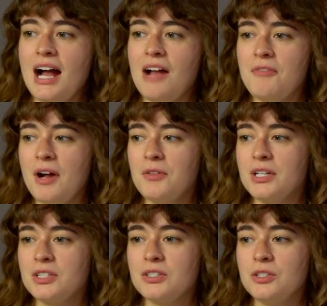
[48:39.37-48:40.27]
I found
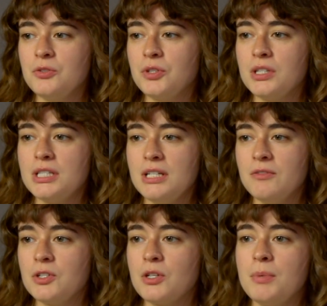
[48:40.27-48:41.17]
that it's usually the
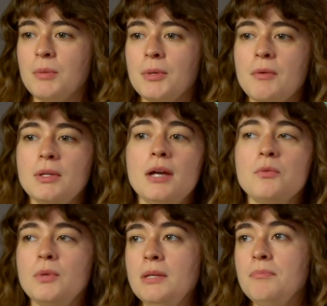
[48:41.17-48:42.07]
divas are people that were like
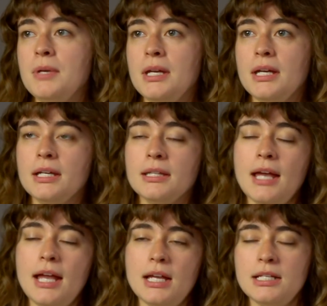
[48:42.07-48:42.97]
really big in
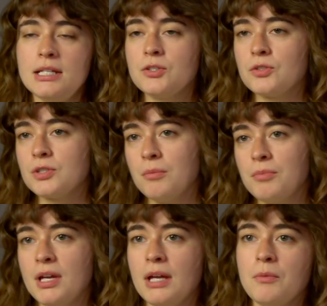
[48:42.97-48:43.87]
the 80s or
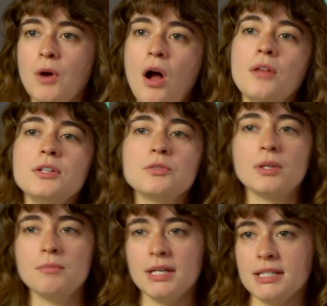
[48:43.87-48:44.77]
something and were on these
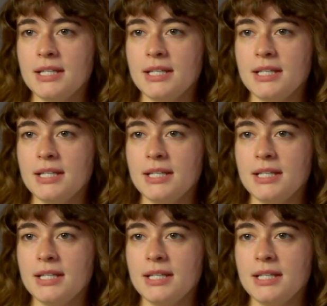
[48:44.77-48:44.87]
really big